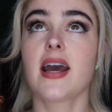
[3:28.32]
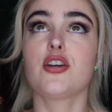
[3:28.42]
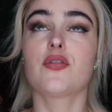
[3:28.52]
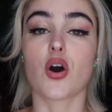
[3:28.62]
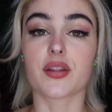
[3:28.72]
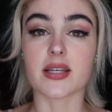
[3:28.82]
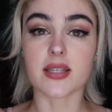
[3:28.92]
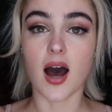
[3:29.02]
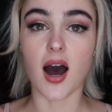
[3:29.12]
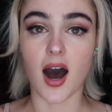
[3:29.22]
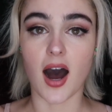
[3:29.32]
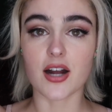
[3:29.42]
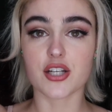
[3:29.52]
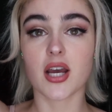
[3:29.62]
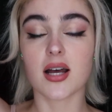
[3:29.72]
you've got these
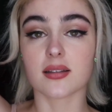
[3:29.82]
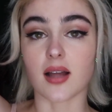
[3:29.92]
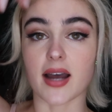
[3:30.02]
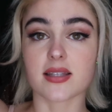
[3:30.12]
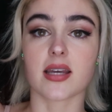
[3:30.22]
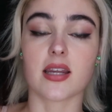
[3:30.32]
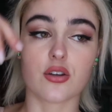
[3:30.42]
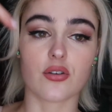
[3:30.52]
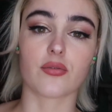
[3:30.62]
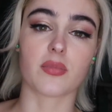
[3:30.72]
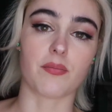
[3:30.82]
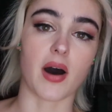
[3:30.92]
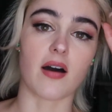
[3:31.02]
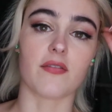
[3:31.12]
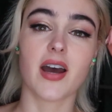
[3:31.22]
harsh lights hitting you from
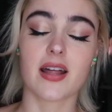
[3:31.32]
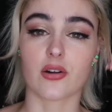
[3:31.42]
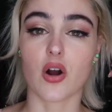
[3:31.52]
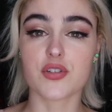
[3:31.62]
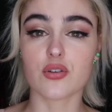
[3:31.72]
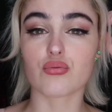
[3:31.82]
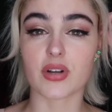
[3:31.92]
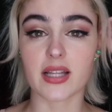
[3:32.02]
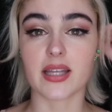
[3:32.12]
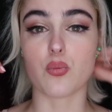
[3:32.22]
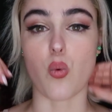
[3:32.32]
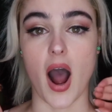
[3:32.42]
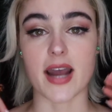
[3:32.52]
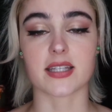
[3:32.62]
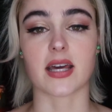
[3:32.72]
above. They're often really
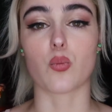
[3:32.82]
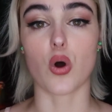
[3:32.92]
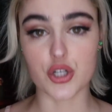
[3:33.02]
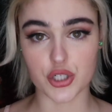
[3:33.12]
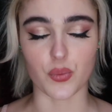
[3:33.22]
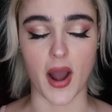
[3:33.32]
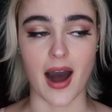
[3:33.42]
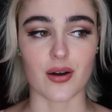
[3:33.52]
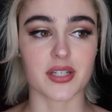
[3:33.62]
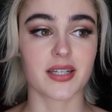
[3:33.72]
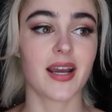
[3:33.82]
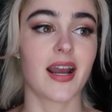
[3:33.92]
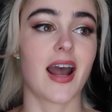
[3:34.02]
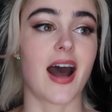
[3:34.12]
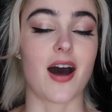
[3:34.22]
white, they wash you out,
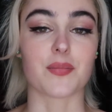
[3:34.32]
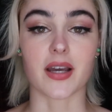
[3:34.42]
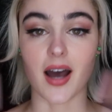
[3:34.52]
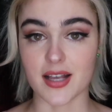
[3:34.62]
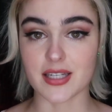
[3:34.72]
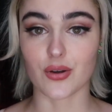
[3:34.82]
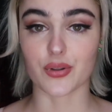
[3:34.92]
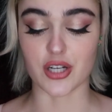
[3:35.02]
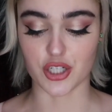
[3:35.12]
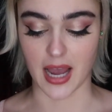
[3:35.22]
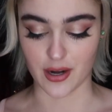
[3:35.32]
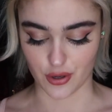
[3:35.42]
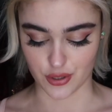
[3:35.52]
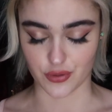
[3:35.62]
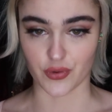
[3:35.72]
they're casting all these
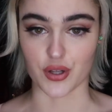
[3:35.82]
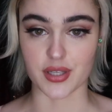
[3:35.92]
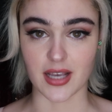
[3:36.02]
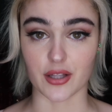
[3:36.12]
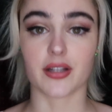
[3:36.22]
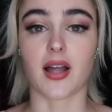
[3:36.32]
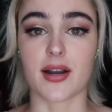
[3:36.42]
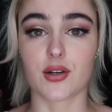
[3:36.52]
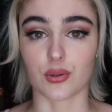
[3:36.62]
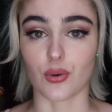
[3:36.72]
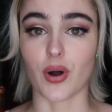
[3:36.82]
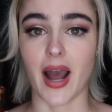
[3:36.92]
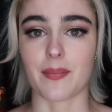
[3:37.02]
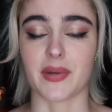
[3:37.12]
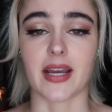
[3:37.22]
shadows, you've got cellulite galore
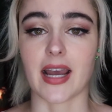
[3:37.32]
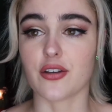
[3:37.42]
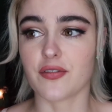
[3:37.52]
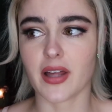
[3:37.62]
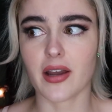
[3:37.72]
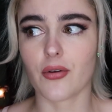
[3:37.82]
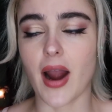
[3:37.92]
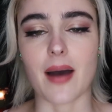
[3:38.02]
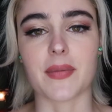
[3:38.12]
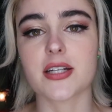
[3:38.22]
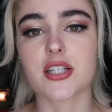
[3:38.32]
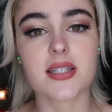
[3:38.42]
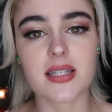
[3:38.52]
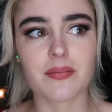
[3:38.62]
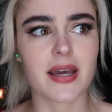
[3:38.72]
happening, and you feel like crap. And it just
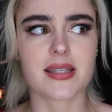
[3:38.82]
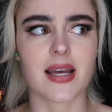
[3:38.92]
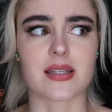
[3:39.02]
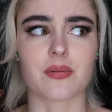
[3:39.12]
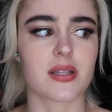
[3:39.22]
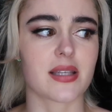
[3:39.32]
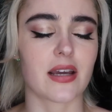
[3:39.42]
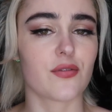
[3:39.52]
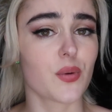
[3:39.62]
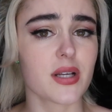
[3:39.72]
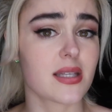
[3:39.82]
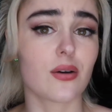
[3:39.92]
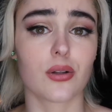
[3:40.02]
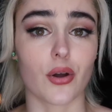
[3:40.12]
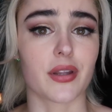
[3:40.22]
doesn't make sense, because it's like, if you want to
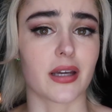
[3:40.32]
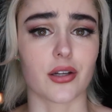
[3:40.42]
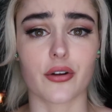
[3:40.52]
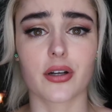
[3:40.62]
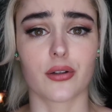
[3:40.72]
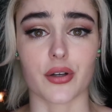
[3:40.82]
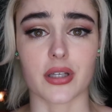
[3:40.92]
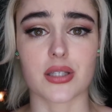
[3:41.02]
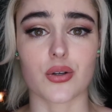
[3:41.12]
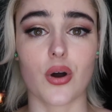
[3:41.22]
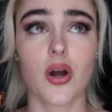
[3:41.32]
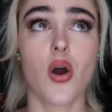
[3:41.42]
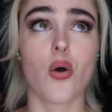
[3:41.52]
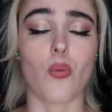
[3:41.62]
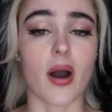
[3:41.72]
sell clothing and you're in a clothing store,
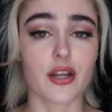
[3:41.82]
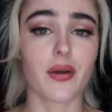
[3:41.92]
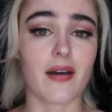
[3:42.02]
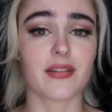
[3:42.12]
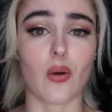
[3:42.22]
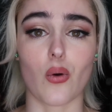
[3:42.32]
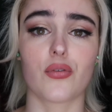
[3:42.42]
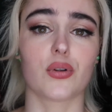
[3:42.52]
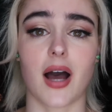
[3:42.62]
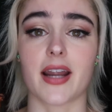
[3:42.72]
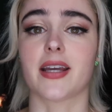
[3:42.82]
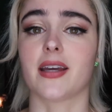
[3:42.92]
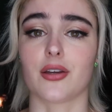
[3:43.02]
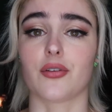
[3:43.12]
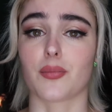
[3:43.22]
why do you have that awful lighting
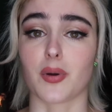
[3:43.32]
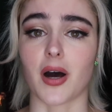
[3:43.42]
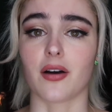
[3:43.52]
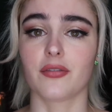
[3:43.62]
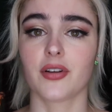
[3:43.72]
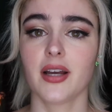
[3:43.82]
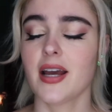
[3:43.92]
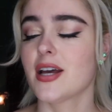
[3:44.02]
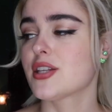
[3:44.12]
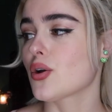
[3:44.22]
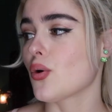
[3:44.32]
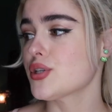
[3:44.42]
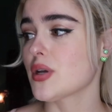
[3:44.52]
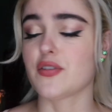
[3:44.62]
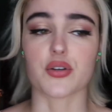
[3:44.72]
hitting you from above? So
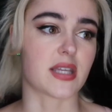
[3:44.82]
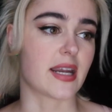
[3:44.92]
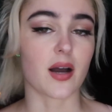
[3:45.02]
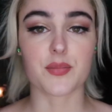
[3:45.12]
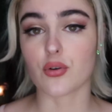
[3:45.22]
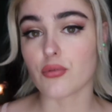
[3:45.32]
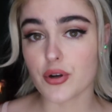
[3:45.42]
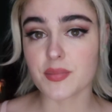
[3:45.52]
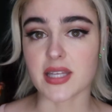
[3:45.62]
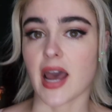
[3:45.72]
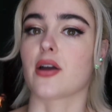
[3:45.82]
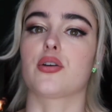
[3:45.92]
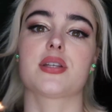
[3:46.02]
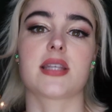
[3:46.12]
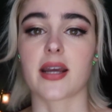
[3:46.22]
also, if you're setting up your room, say, or
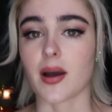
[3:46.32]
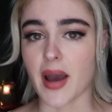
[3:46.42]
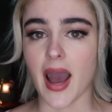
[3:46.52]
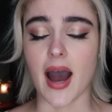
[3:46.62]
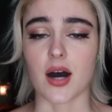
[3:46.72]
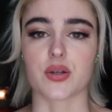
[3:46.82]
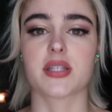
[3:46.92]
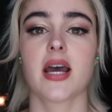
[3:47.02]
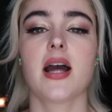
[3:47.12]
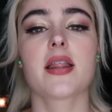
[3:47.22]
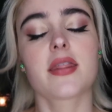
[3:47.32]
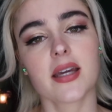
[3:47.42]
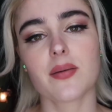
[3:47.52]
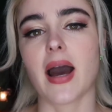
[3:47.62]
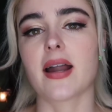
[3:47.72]
you're setting up a house,
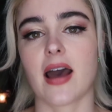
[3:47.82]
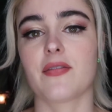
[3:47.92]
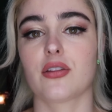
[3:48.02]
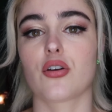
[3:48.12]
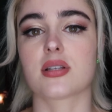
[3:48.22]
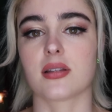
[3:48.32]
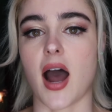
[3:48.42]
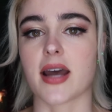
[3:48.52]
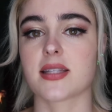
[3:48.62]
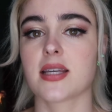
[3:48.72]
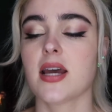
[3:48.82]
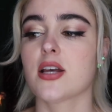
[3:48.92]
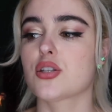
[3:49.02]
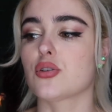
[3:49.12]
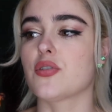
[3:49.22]
think about having those lights
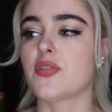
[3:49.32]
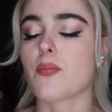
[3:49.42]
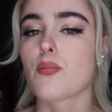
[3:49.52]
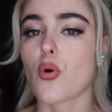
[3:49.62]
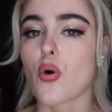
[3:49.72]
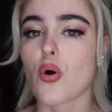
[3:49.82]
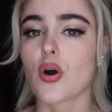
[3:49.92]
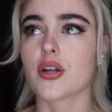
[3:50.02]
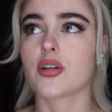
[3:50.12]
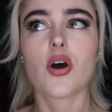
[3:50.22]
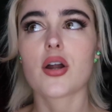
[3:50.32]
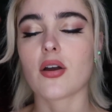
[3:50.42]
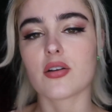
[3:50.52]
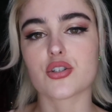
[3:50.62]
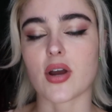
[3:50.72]
sort of more,
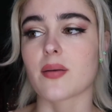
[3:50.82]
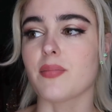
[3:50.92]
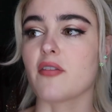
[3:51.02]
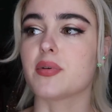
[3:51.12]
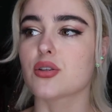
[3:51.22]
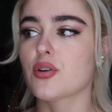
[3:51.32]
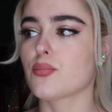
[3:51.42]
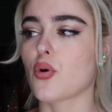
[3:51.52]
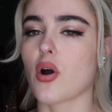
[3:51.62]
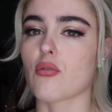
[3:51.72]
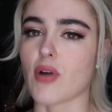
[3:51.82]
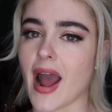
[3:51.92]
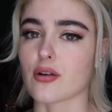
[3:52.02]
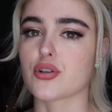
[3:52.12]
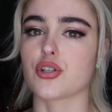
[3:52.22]
not straight above, but sort of more
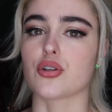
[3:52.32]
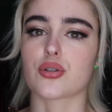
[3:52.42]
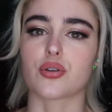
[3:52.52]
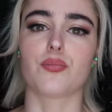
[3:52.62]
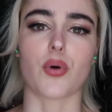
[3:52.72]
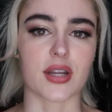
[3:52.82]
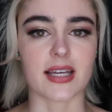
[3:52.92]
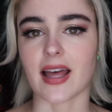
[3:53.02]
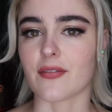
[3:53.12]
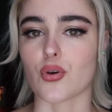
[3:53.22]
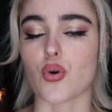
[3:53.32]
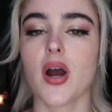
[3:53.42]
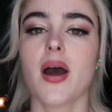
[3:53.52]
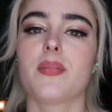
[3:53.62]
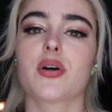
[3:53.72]
around you, sort of body
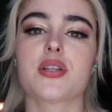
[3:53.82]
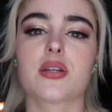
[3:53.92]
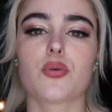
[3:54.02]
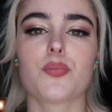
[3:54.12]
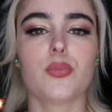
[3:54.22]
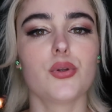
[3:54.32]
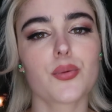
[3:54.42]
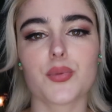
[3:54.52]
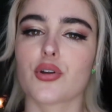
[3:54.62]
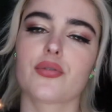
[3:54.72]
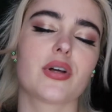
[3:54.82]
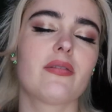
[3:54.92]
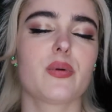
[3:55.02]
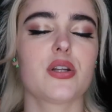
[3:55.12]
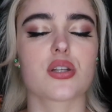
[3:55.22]
level, because it'll look beautiful
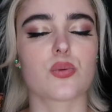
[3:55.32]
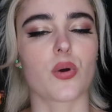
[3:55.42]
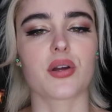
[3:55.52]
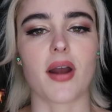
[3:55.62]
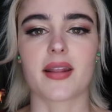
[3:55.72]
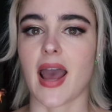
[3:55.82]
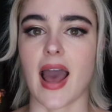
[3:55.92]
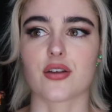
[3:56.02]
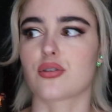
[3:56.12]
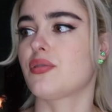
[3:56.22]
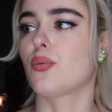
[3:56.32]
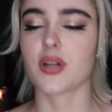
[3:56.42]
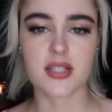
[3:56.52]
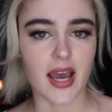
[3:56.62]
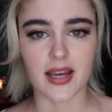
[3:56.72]
even when you're just walking around the house, or if you
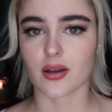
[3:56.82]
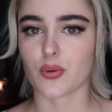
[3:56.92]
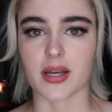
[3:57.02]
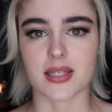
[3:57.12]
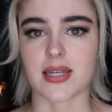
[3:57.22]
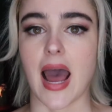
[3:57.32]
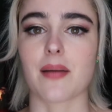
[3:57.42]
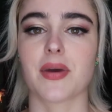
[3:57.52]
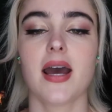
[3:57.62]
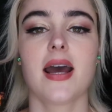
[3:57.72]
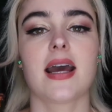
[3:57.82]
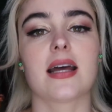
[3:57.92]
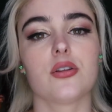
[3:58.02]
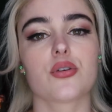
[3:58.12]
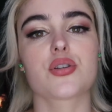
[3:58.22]
want to take a quick snap,
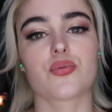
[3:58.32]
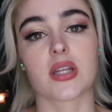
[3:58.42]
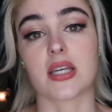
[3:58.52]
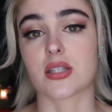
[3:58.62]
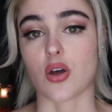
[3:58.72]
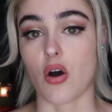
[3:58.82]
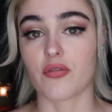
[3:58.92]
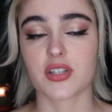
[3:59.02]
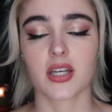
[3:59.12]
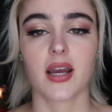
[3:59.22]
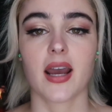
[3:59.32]
it looks really soft